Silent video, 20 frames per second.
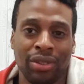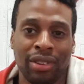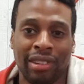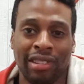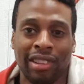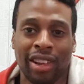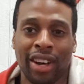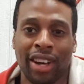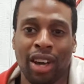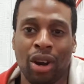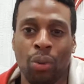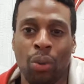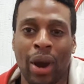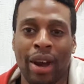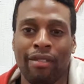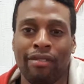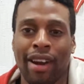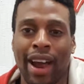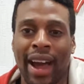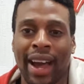It's like a
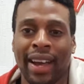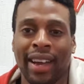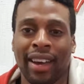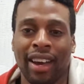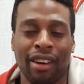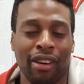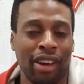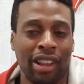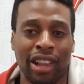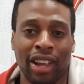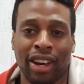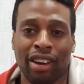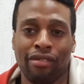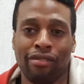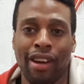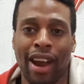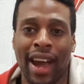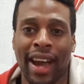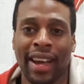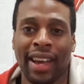wet rag, like a
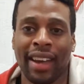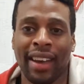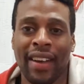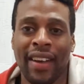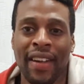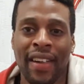rag.